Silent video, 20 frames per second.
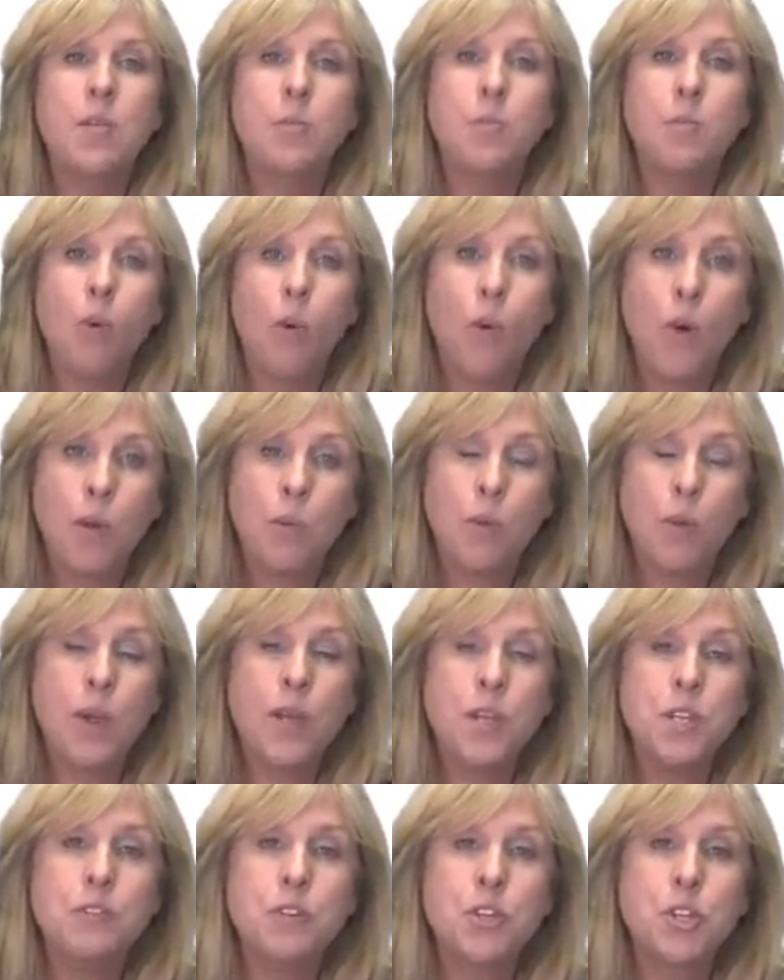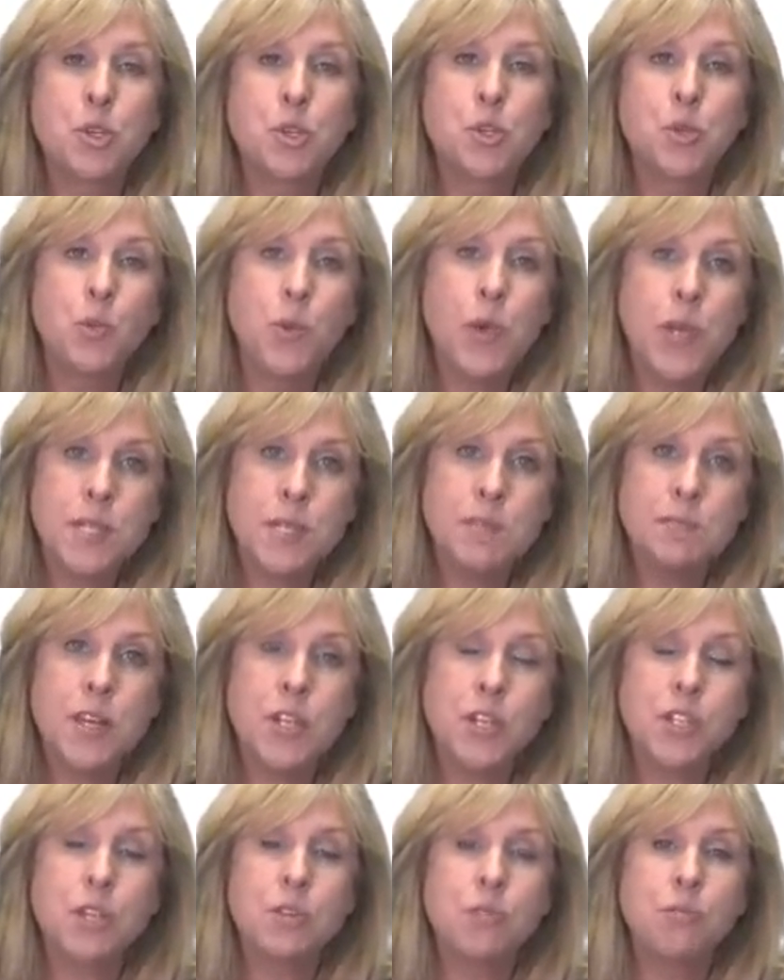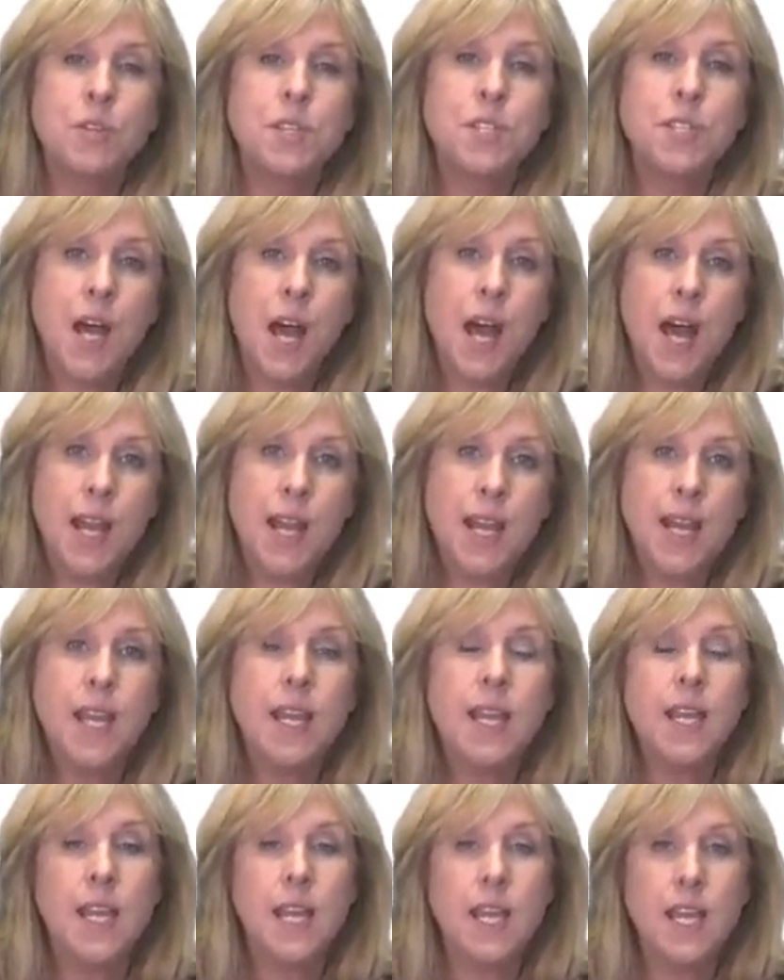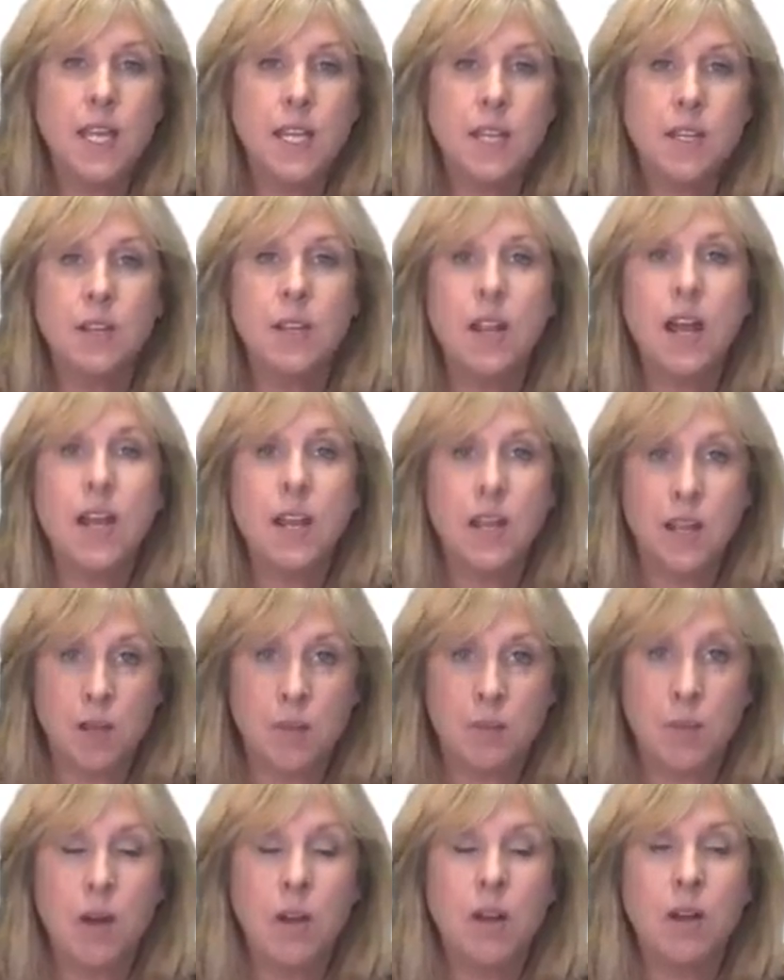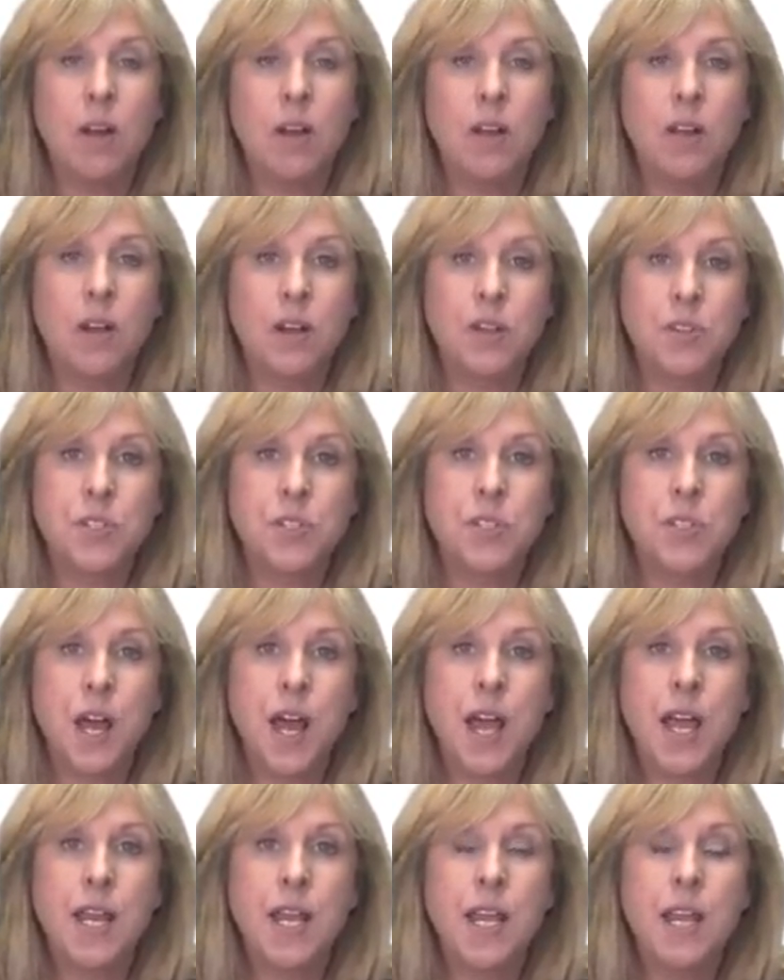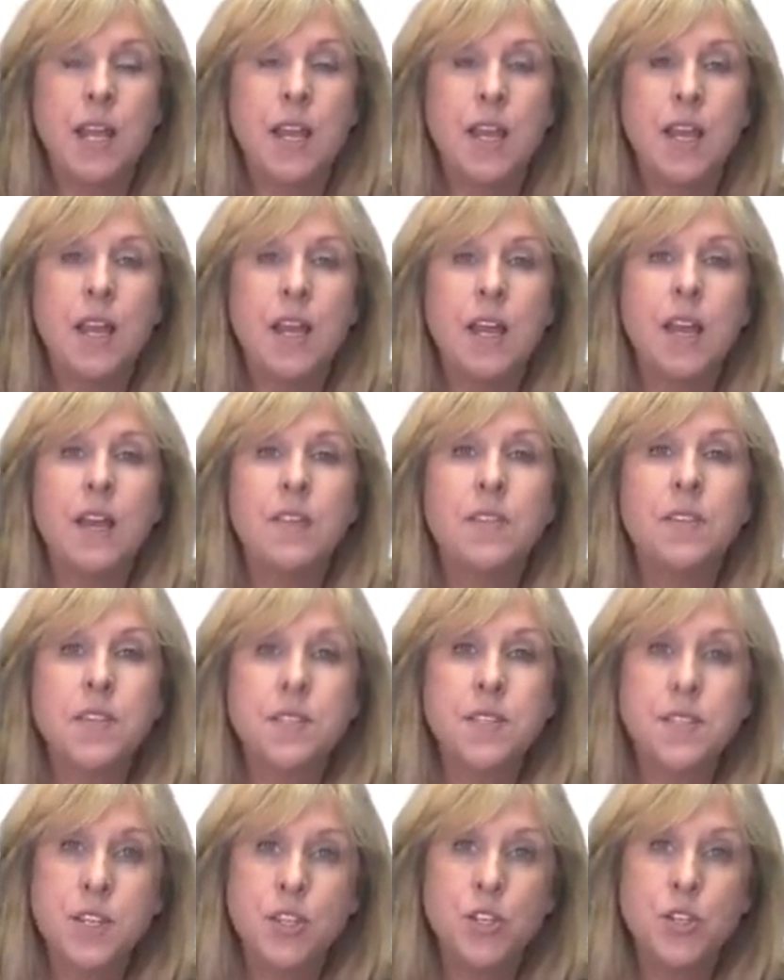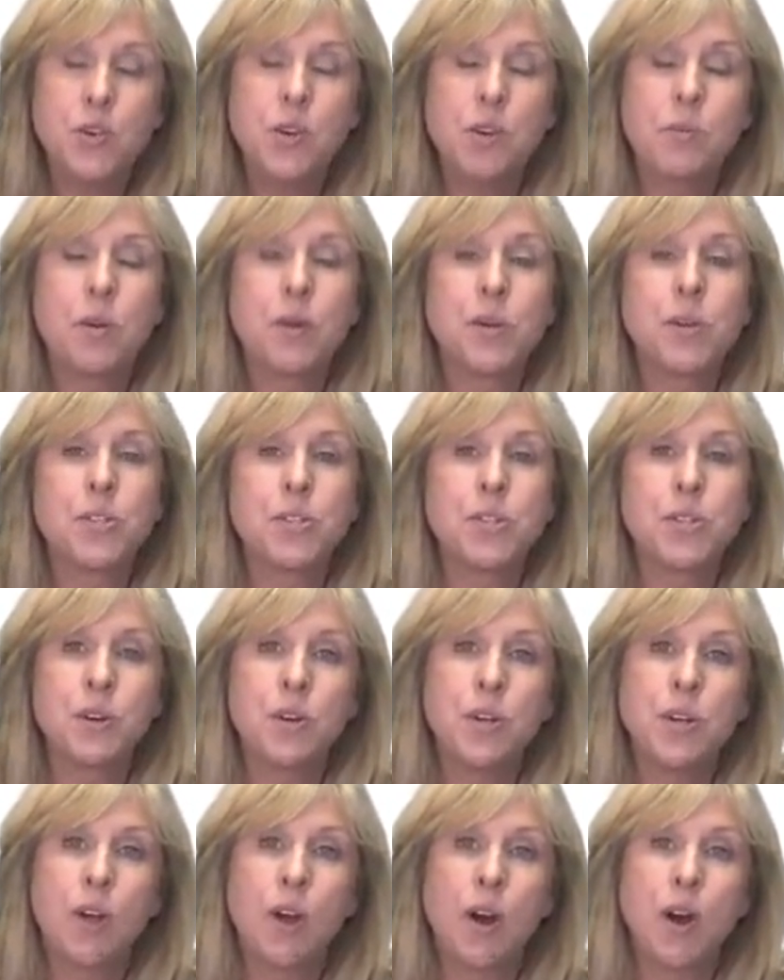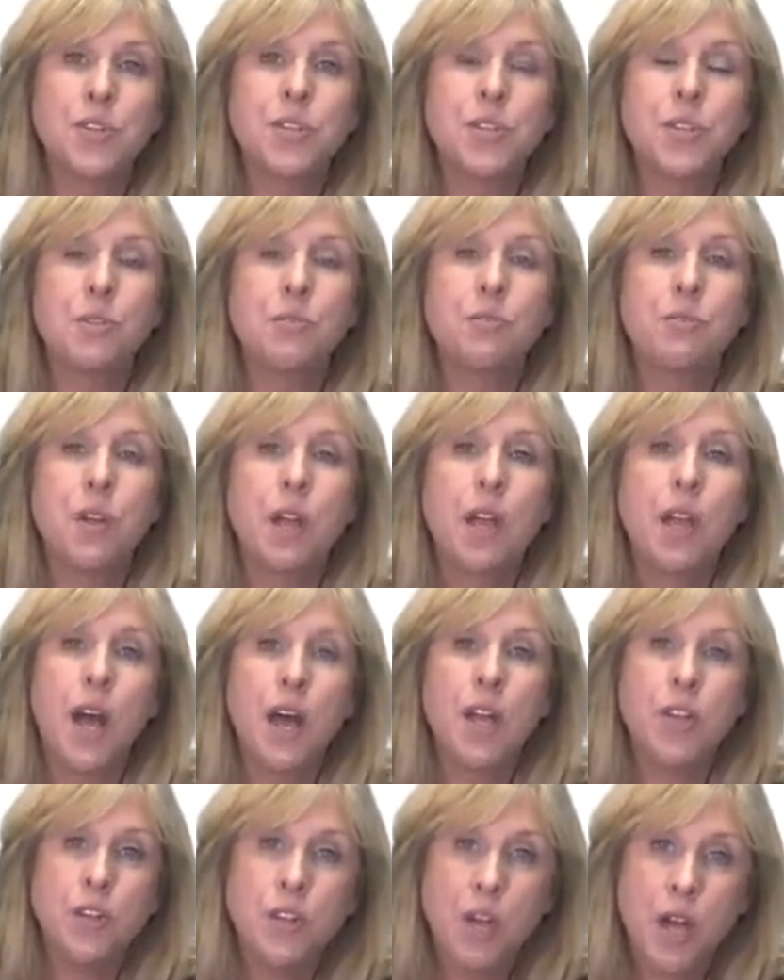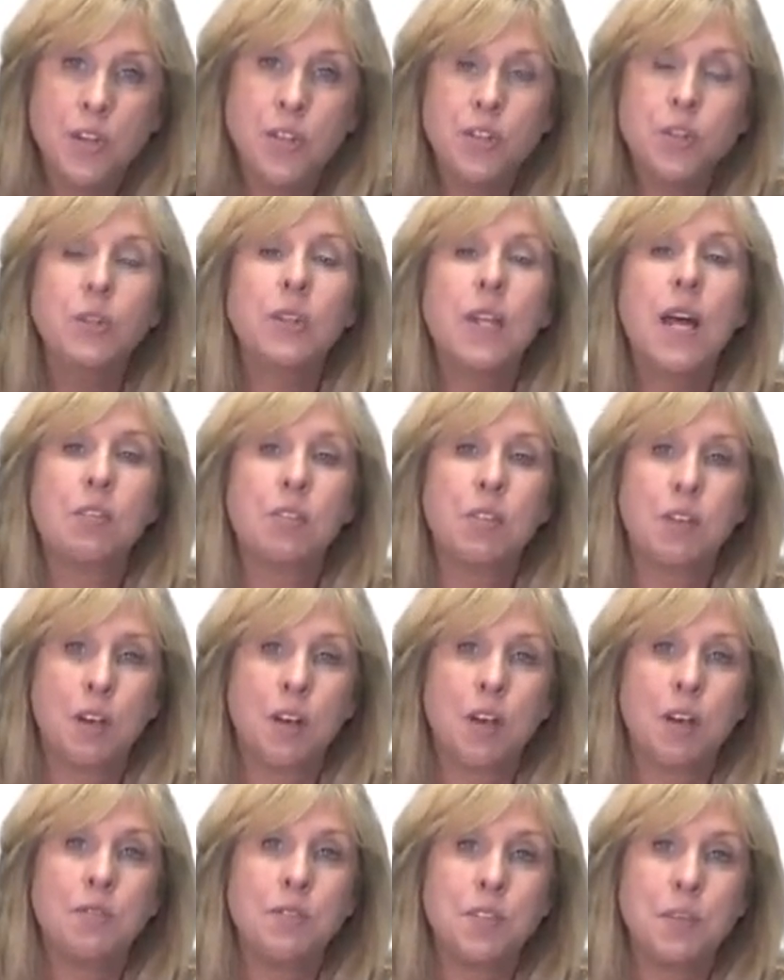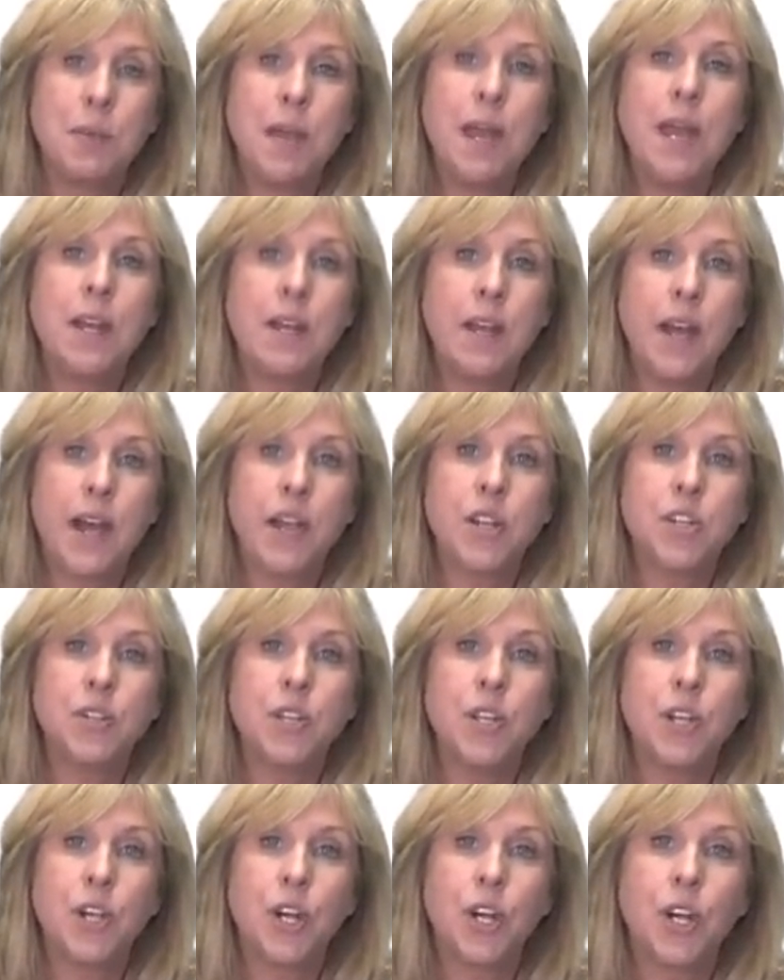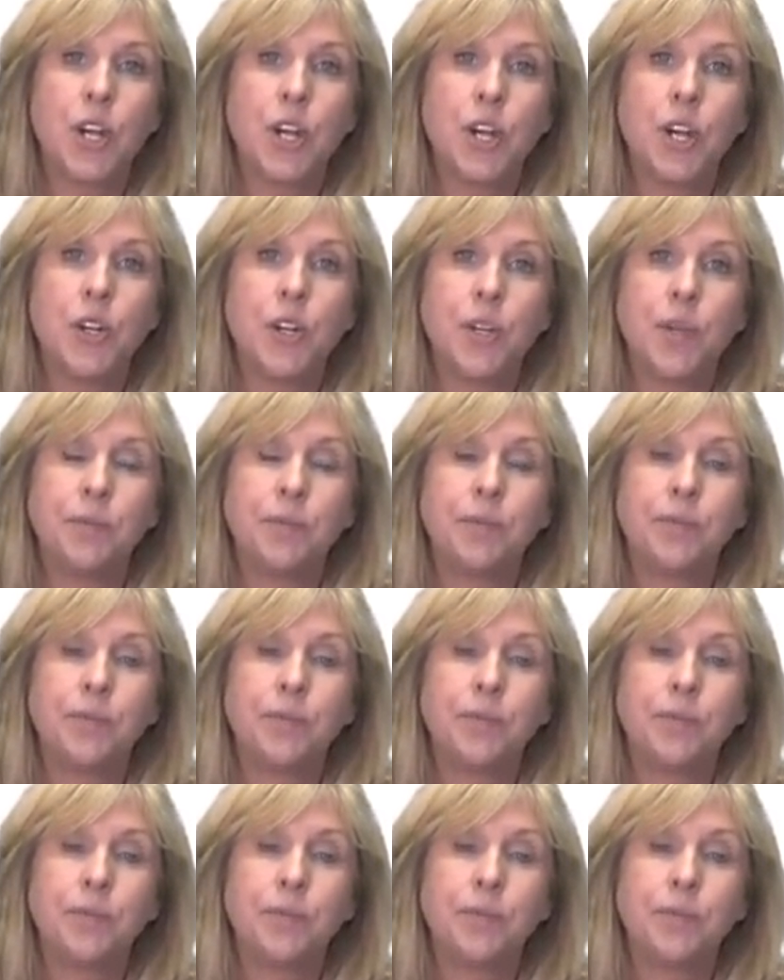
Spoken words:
more and more individuals with dementia residing in our society, this issue of personhood also, a new level of debate actually occurred.